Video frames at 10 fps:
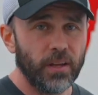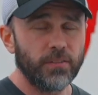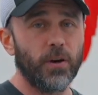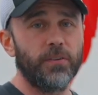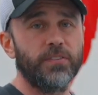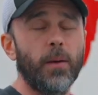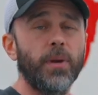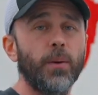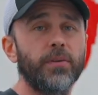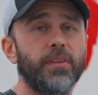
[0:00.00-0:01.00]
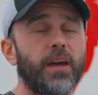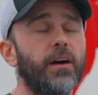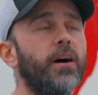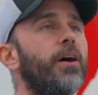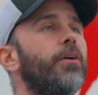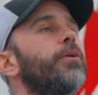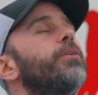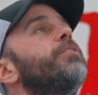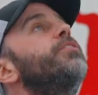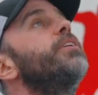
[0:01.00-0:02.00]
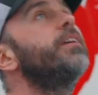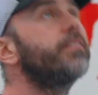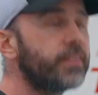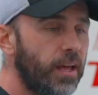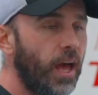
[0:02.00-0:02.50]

So if somebody was like, oh, geez,